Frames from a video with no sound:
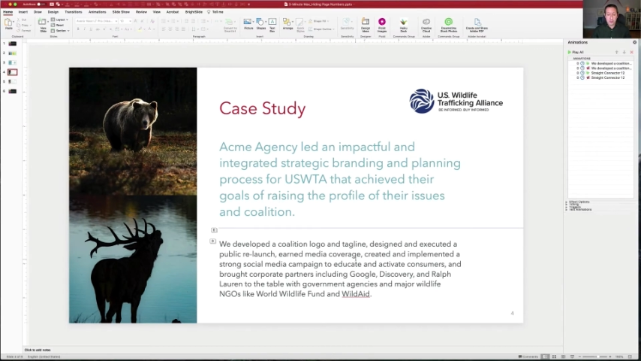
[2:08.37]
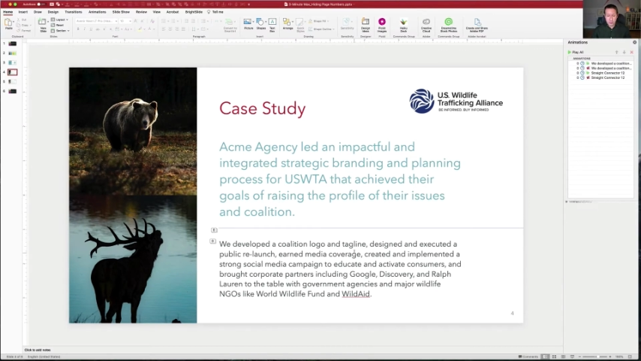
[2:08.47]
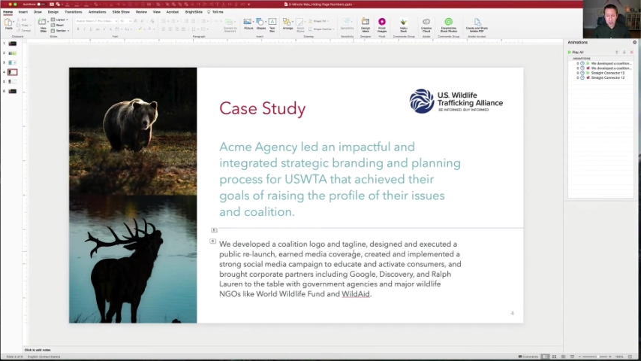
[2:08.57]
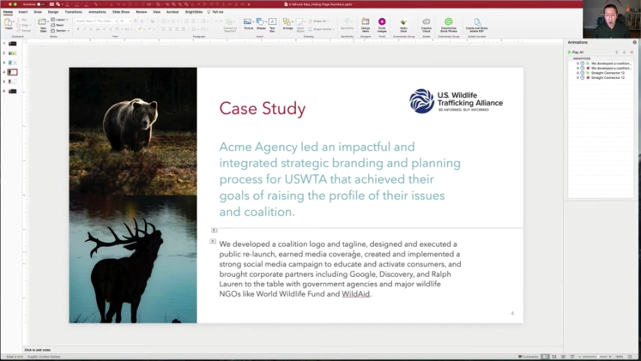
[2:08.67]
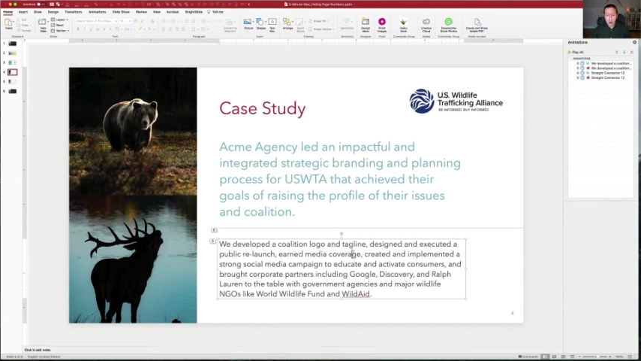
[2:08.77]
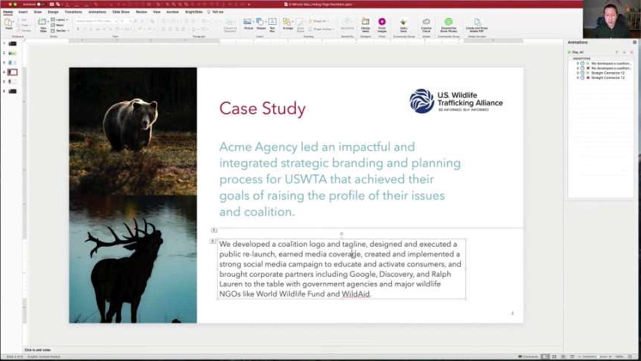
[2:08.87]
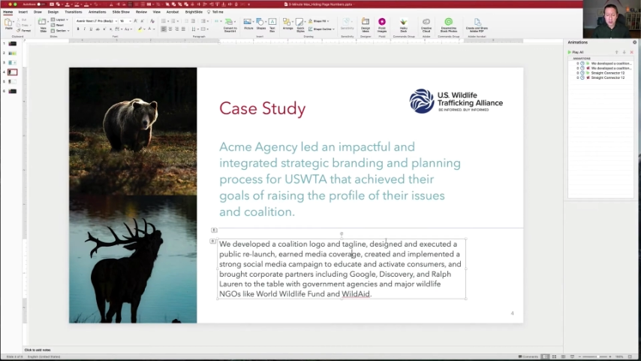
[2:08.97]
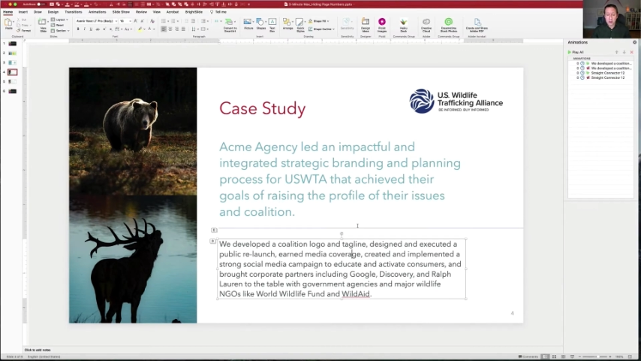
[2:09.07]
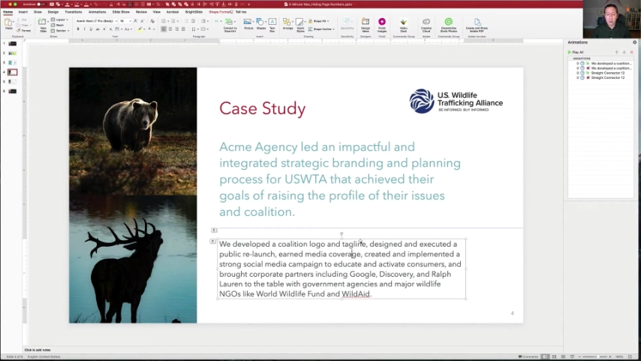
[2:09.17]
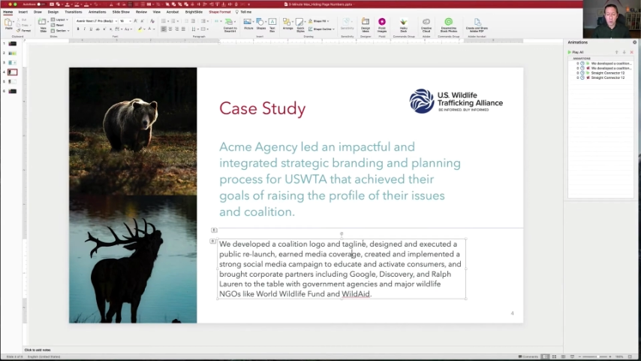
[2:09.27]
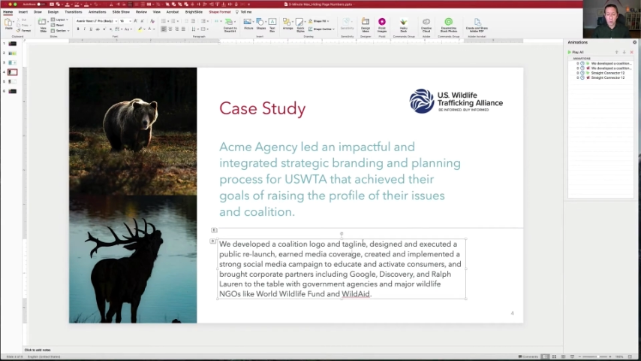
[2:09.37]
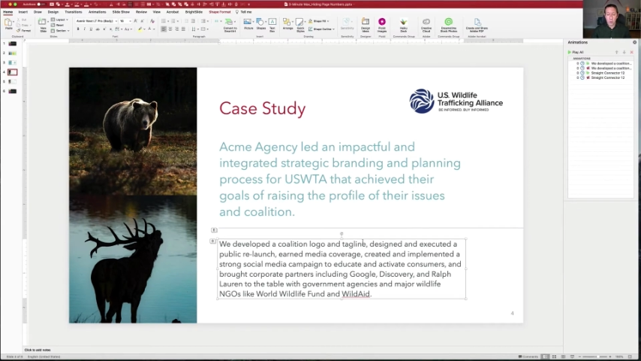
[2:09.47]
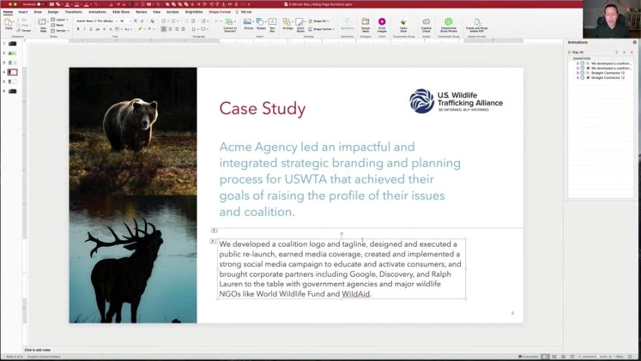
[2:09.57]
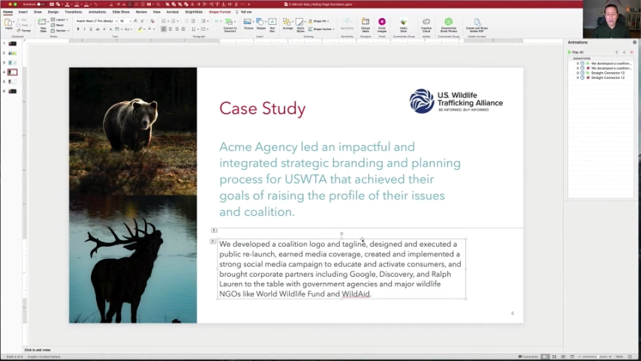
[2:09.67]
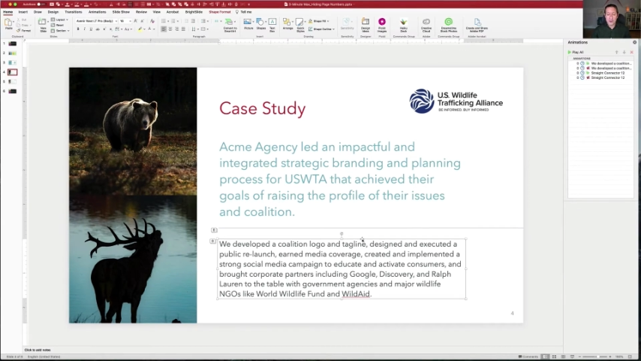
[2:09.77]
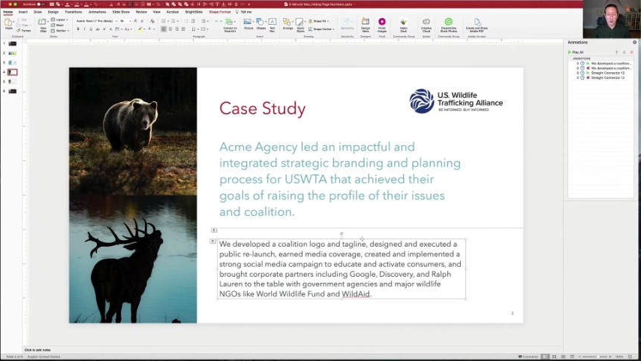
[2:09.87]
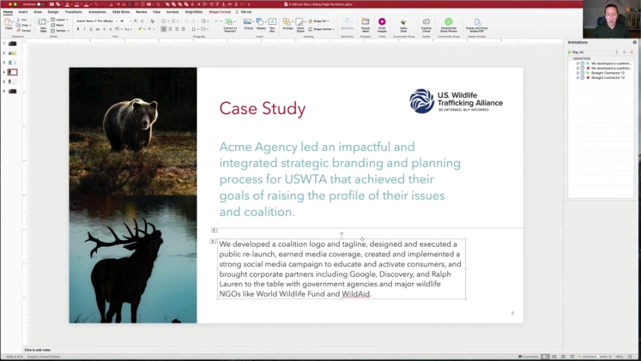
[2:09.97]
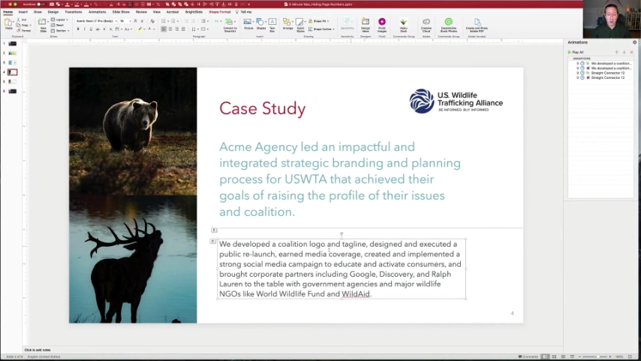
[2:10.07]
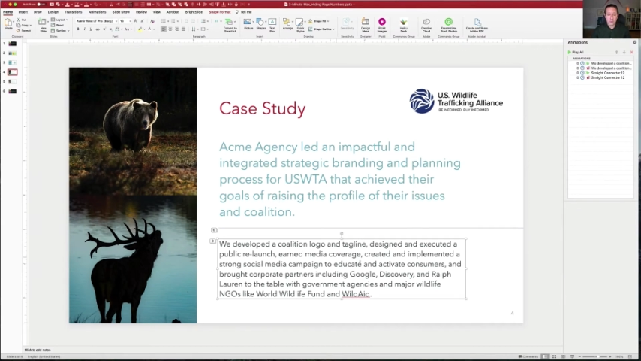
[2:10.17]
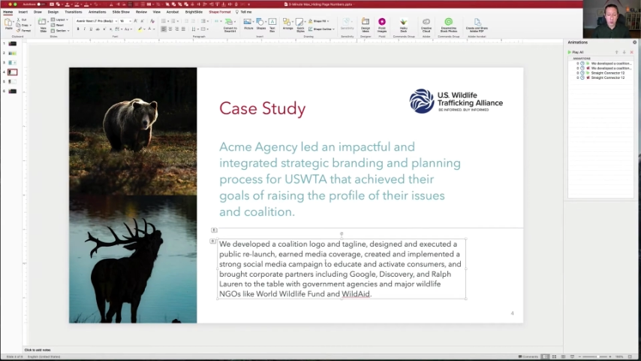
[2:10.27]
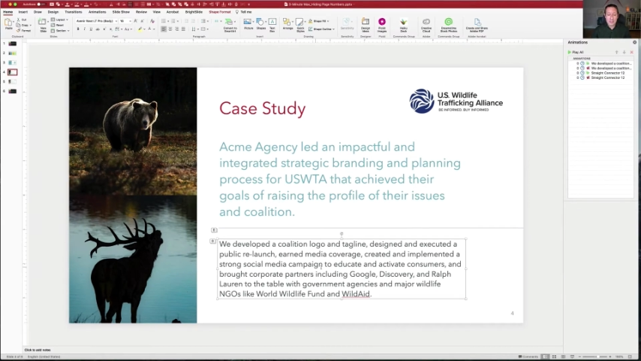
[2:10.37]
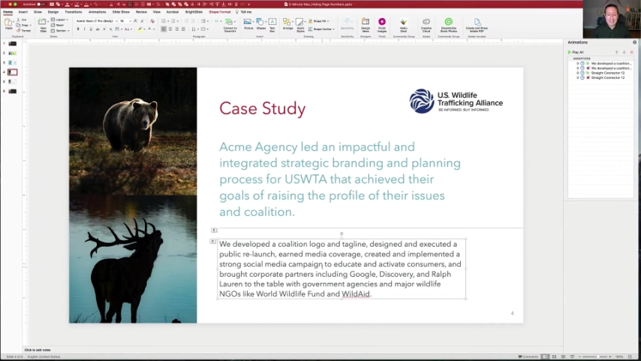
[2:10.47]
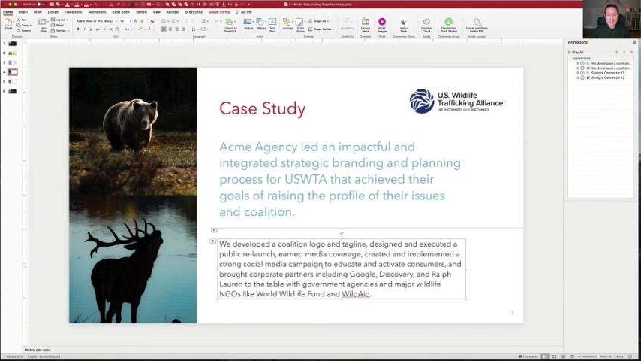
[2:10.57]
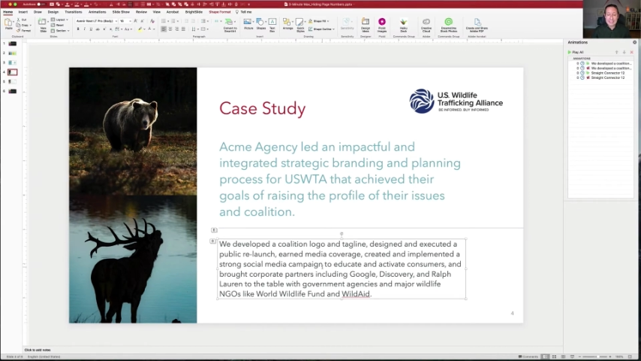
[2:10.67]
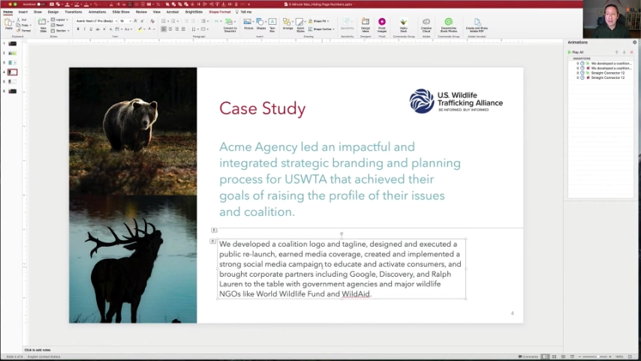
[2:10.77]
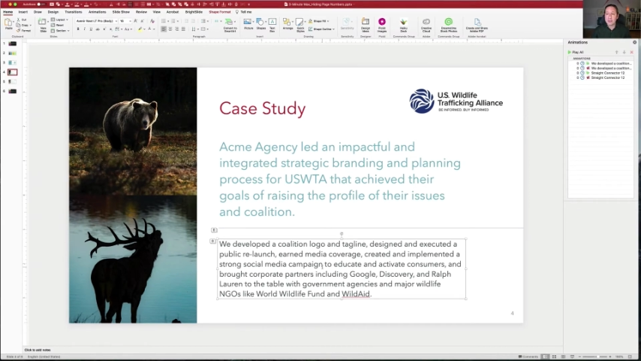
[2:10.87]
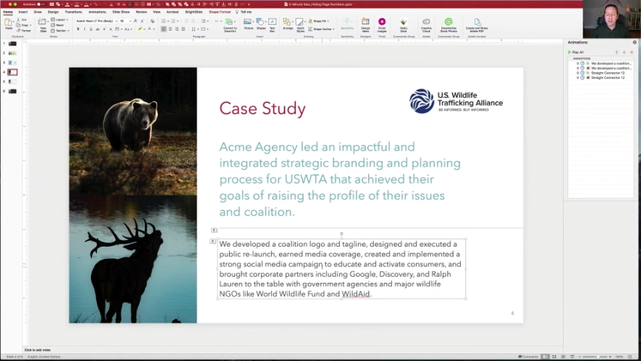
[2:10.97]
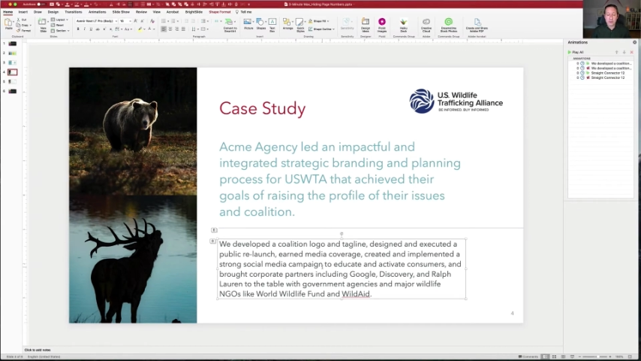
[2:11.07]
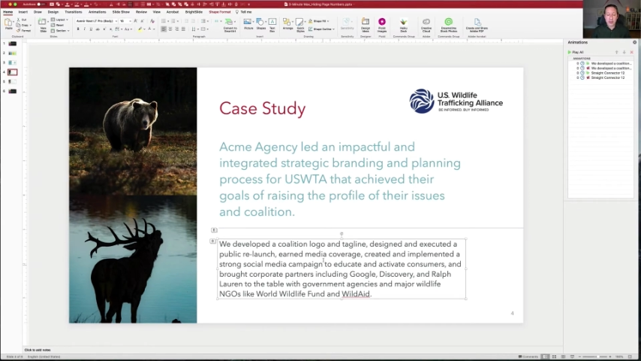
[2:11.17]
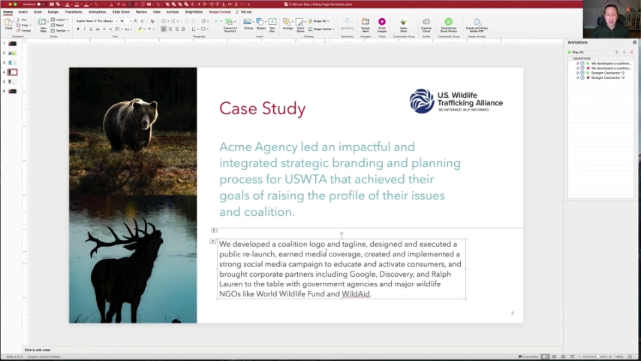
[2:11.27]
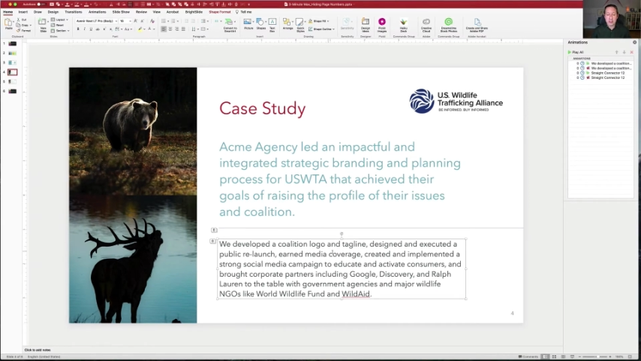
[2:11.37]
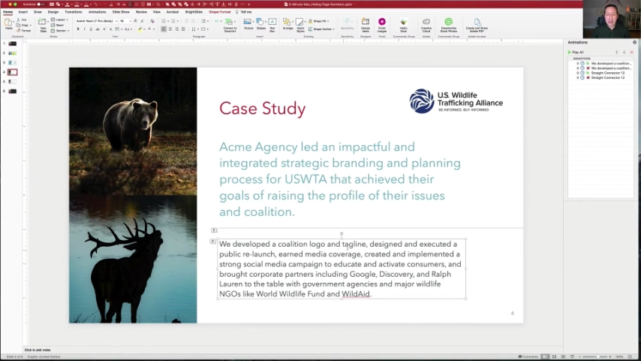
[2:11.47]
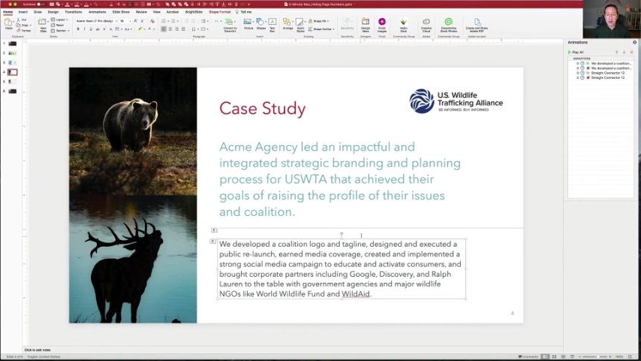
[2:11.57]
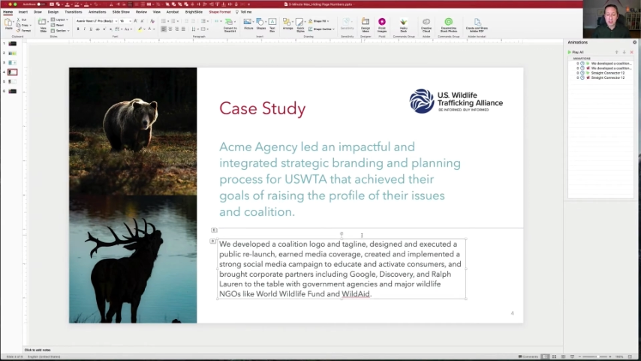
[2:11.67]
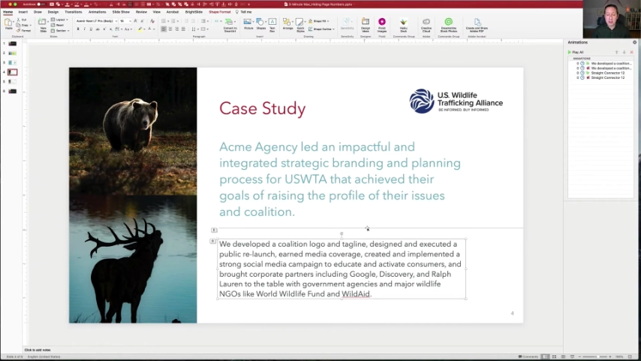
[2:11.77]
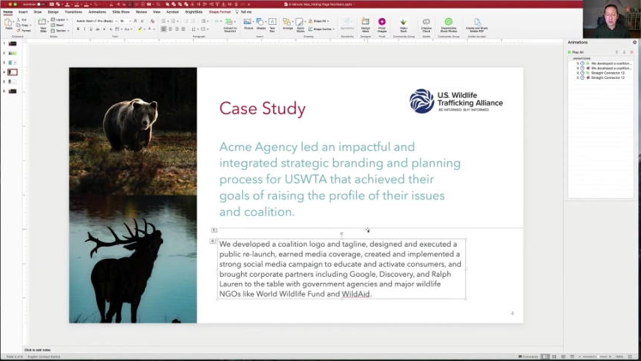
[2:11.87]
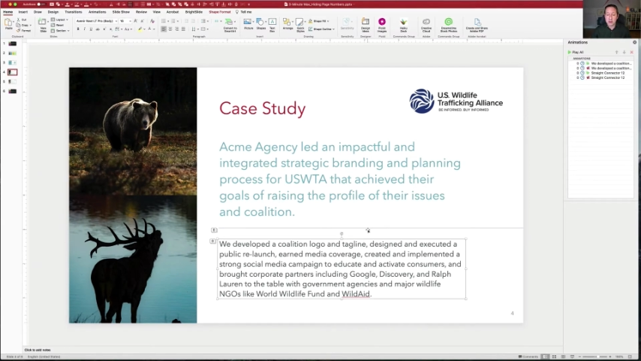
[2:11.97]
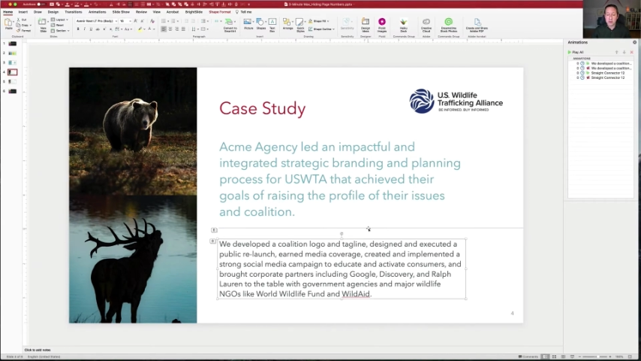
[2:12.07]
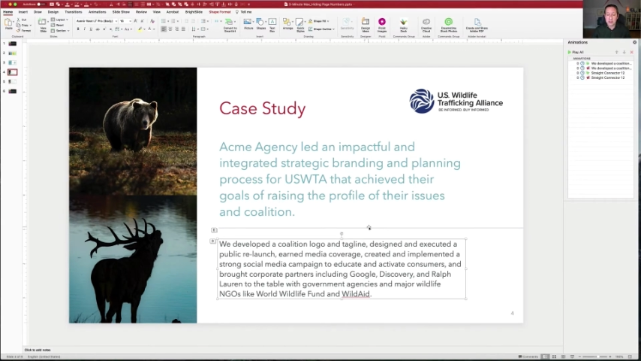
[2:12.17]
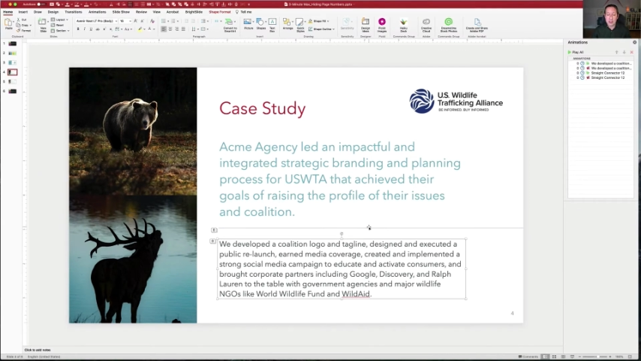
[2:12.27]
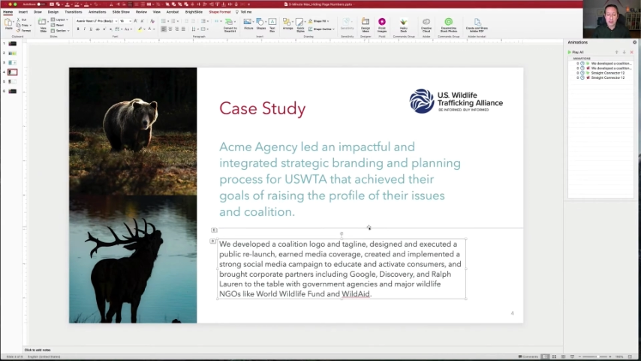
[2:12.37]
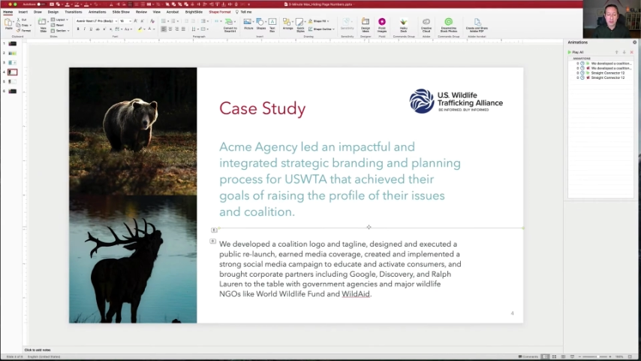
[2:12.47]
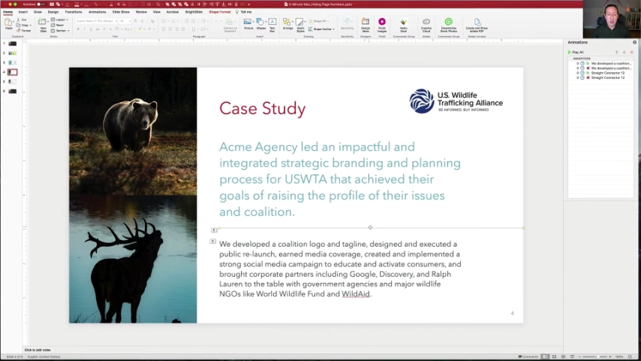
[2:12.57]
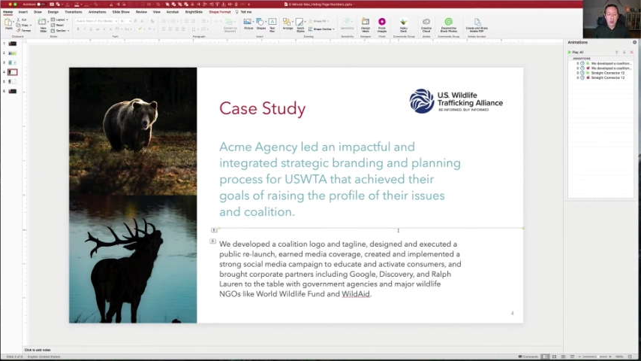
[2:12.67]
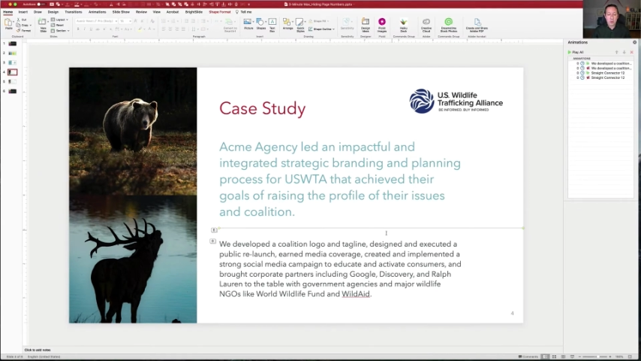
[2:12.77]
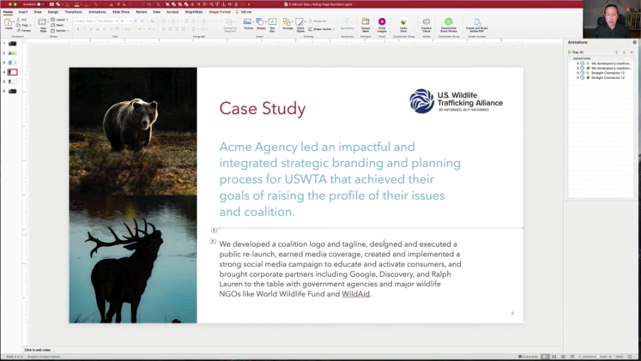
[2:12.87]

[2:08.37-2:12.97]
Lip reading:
(no speaker visible)